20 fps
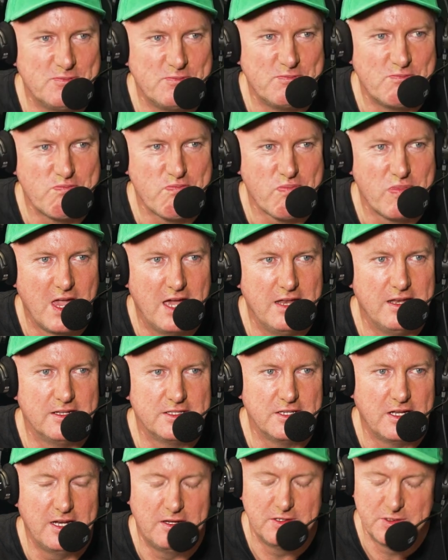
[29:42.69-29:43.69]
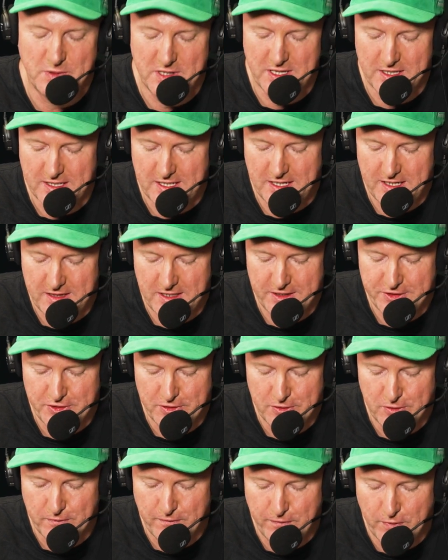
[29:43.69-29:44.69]
yeah. And uh, I know it's one of the key things
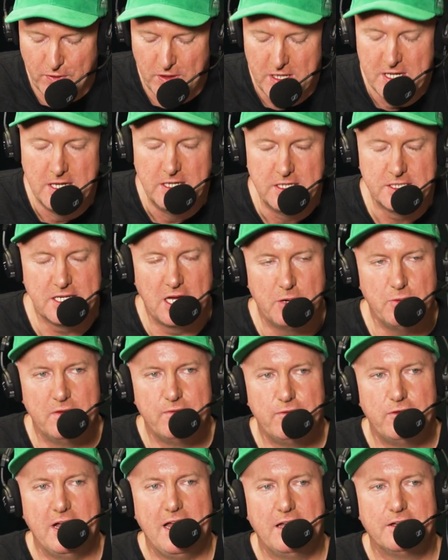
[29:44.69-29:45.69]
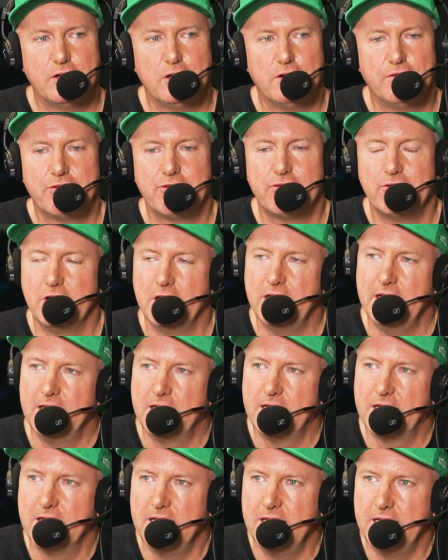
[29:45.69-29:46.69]
you look for. Mm. So we've rounded off
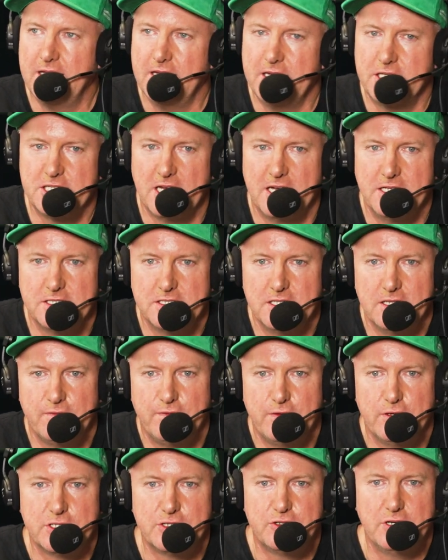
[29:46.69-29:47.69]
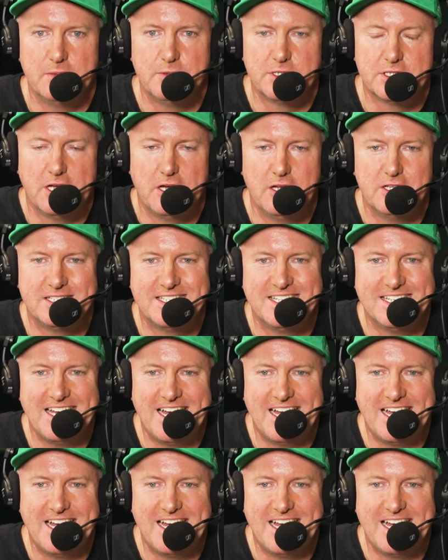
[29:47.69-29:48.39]
three key gear changes in the first three episodes. Mm -hmm.